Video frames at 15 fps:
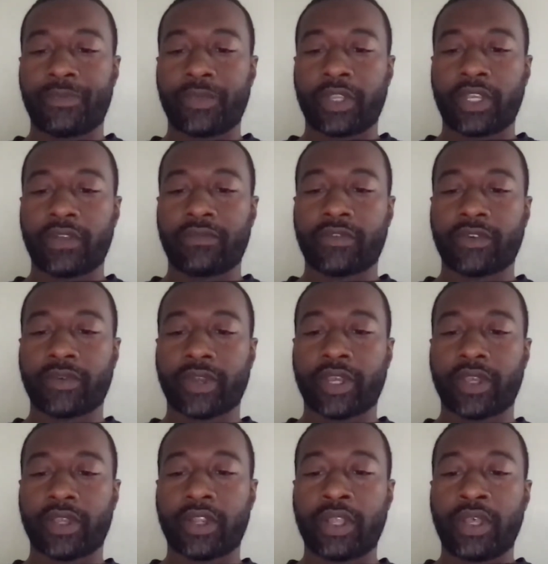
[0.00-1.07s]

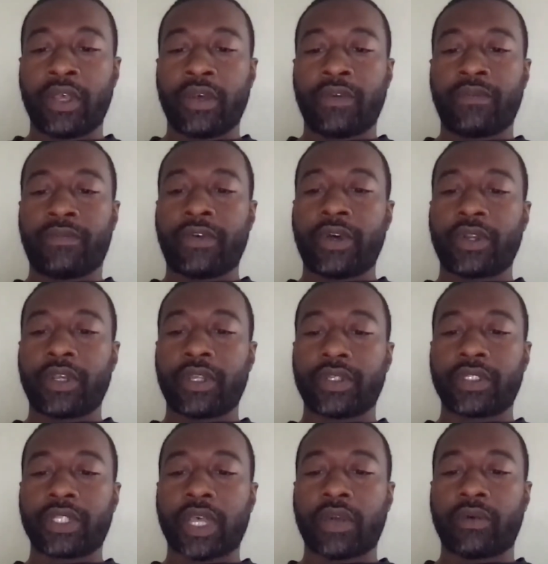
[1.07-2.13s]
infrared
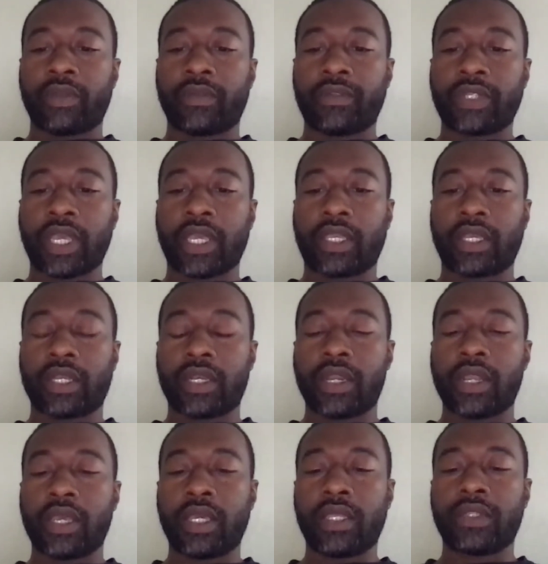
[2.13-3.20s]
photos that we've taken
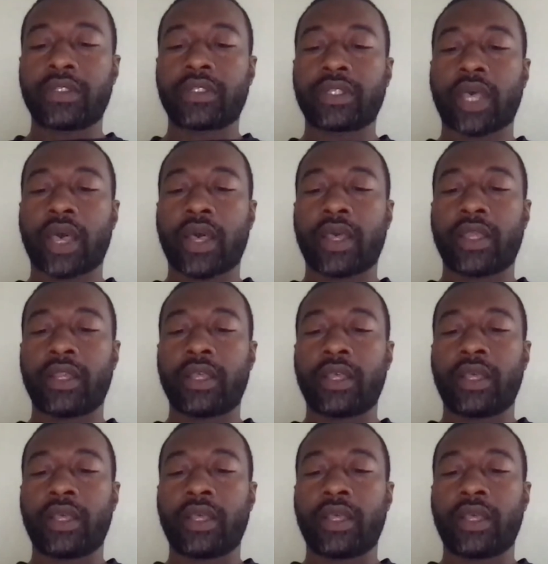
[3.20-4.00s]
inside